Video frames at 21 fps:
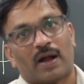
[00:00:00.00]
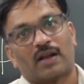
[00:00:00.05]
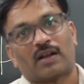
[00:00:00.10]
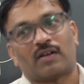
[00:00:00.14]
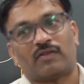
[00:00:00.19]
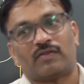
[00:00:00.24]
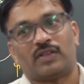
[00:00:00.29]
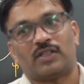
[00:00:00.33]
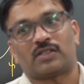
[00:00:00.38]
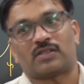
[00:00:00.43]
of
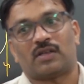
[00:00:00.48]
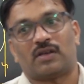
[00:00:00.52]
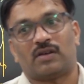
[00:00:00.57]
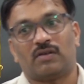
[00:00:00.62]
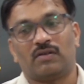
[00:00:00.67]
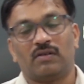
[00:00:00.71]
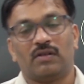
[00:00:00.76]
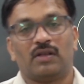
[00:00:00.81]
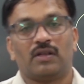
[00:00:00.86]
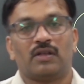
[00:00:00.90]
this one, no.
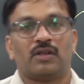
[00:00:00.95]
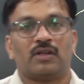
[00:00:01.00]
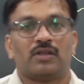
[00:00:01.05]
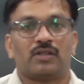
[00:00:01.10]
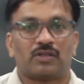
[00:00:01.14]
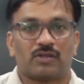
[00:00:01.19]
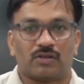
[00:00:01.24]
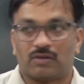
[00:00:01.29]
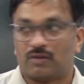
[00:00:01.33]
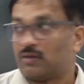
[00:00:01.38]

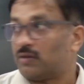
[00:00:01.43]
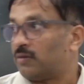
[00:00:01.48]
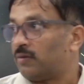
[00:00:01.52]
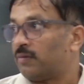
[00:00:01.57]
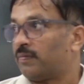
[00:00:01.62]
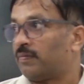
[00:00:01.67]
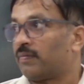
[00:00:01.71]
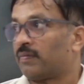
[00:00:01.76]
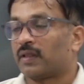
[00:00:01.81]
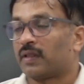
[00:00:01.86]
So
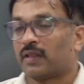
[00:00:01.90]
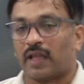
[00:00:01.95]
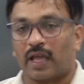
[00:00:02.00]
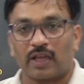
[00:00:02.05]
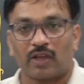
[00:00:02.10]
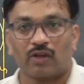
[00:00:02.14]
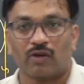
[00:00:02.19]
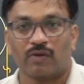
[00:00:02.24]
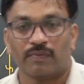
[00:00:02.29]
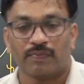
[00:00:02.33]
thank
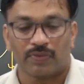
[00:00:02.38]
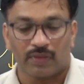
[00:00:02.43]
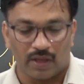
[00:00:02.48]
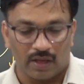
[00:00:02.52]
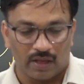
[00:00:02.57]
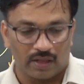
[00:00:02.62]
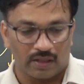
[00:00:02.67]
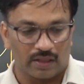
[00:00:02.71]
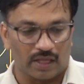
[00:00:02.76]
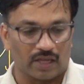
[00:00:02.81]
you
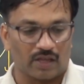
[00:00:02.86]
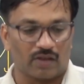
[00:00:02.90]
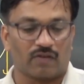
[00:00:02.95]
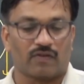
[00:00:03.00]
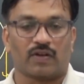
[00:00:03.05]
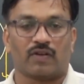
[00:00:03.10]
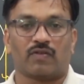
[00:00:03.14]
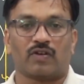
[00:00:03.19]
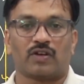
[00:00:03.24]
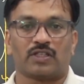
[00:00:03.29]
for
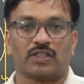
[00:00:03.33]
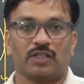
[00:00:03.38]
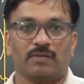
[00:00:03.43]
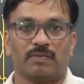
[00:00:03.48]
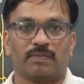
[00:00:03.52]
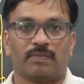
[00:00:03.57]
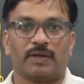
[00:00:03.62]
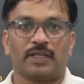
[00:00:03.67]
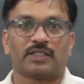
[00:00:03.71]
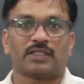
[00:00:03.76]
watching.
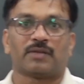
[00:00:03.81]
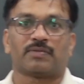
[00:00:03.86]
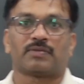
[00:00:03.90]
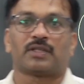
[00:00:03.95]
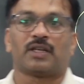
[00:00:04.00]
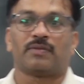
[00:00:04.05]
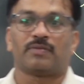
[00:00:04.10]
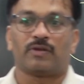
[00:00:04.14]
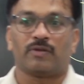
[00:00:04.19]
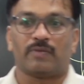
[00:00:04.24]
Please
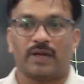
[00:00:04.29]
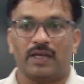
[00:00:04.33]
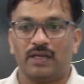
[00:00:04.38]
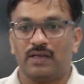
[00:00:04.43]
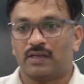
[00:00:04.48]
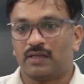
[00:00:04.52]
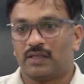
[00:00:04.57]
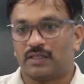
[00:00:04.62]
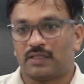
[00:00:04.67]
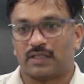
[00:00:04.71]
subscribe to my
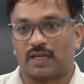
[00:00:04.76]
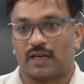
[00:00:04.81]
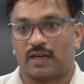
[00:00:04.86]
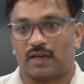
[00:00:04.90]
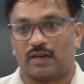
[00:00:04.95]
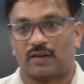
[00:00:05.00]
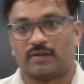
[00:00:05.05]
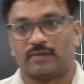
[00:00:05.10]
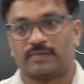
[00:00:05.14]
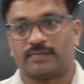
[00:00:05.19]
channel now.